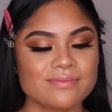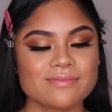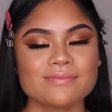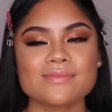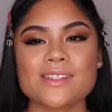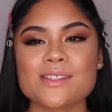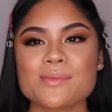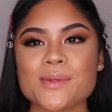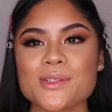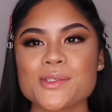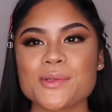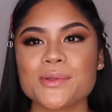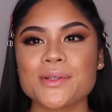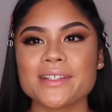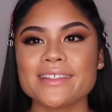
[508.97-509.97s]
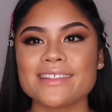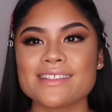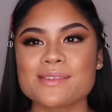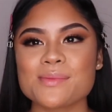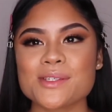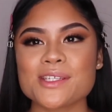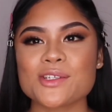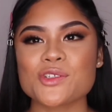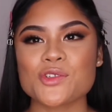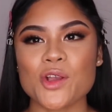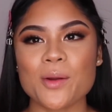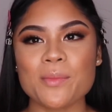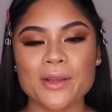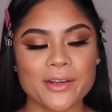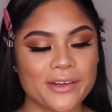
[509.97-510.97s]
It smells so good. It smells like
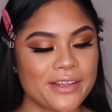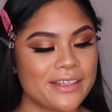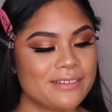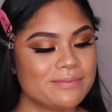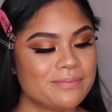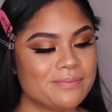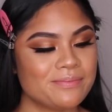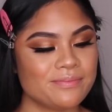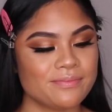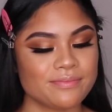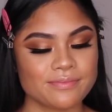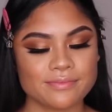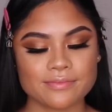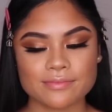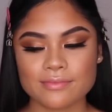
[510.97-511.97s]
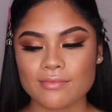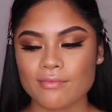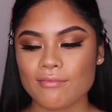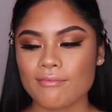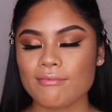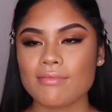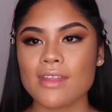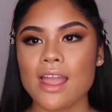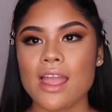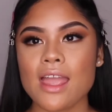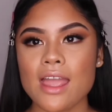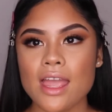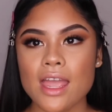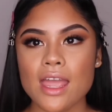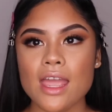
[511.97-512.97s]
strawberry.
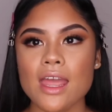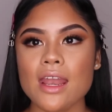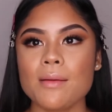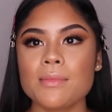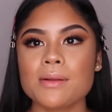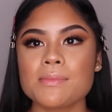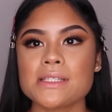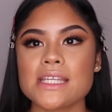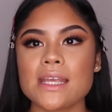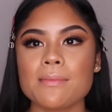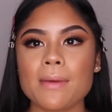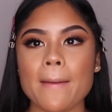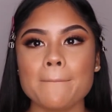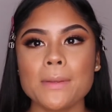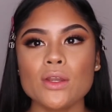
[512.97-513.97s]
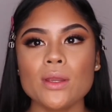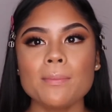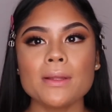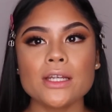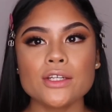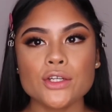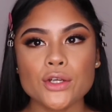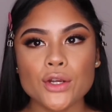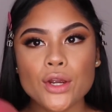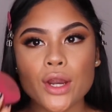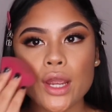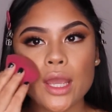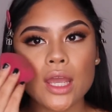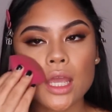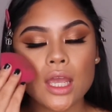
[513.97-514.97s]
And I'm going to be taking my beauty blender
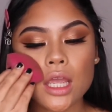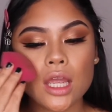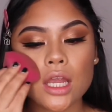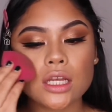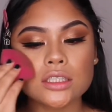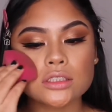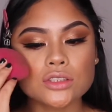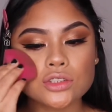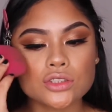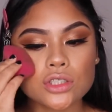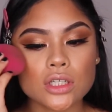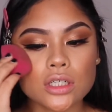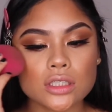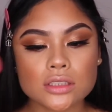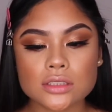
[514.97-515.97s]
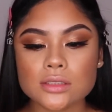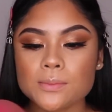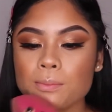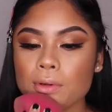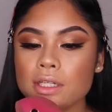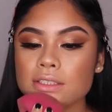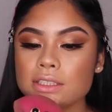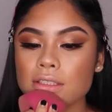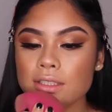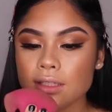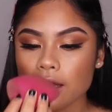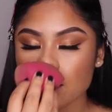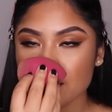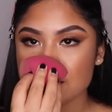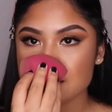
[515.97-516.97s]
and just pressing
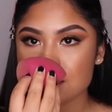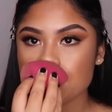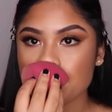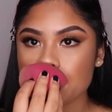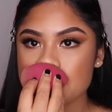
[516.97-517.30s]
that into my